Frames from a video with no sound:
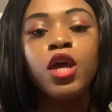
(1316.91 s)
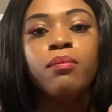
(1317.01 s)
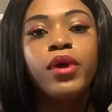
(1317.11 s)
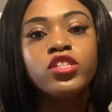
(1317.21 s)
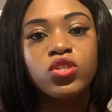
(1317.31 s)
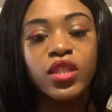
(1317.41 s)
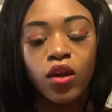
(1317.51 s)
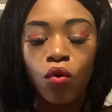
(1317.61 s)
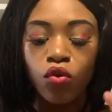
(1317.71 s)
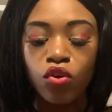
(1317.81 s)
make sure that
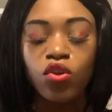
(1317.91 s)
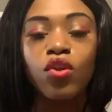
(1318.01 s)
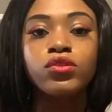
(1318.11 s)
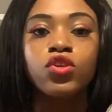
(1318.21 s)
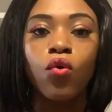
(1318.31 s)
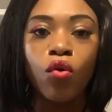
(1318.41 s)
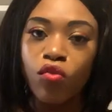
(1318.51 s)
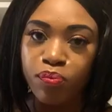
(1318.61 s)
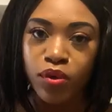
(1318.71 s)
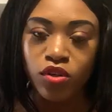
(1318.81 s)
all your clothes are
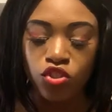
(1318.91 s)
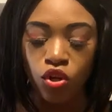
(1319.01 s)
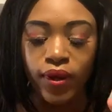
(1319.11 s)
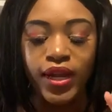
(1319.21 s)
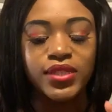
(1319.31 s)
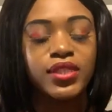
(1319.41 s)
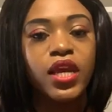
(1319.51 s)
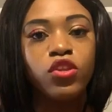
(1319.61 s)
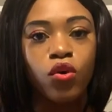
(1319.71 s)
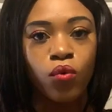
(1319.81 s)
off, because you don't want to
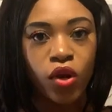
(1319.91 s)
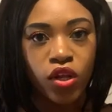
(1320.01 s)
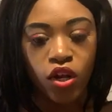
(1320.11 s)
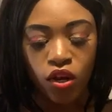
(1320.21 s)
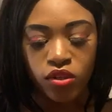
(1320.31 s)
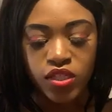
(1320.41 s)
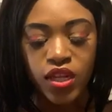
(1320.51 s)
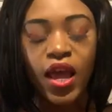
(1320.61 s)
stain your work clothes,